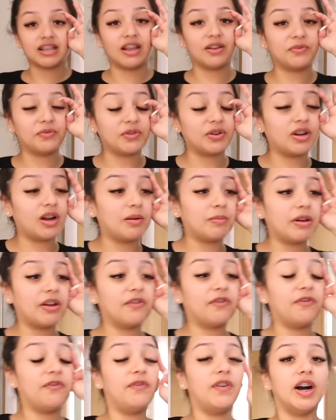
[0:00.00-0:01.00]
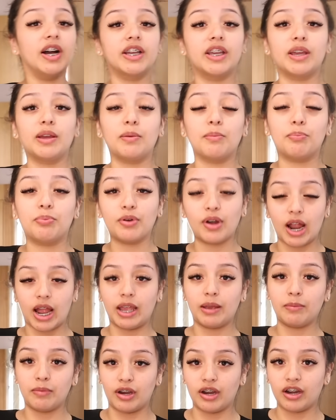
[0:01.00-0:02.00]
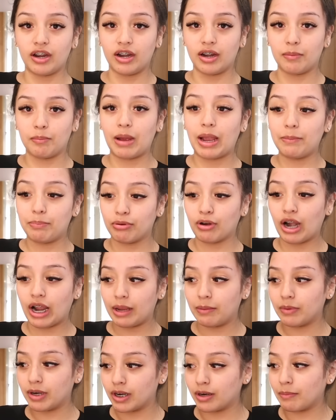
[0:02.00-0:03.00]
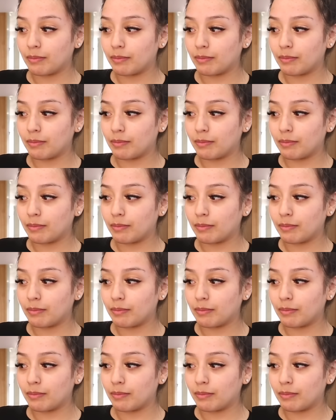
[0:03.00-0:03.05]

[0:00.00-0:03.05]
I forgot my fucking primer. My primer.